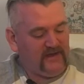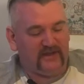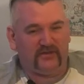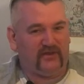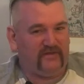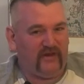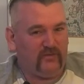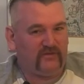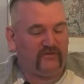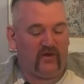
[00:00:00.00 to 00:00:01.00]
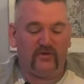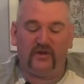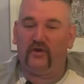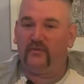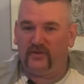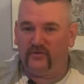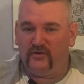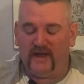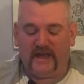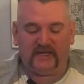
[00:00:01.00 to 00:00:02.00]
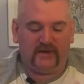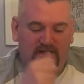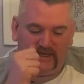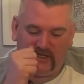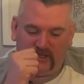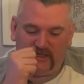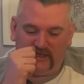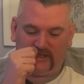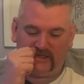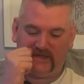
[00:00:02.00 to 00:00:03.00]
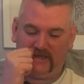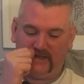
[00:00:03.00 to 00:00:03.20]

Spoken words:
It's not the film's fault. You go in with too high expectations.